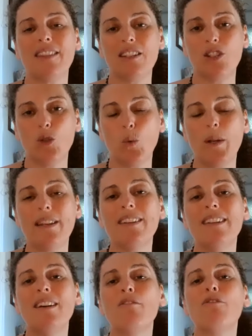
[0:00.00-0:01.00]
the
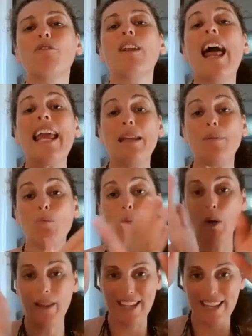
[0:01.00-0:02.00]
twin flame
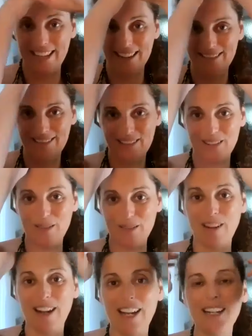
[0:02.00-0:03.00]
within, all
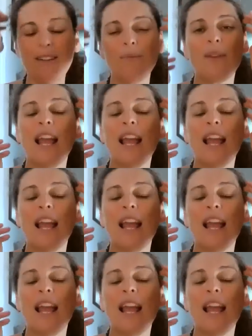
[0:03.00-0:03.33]
right?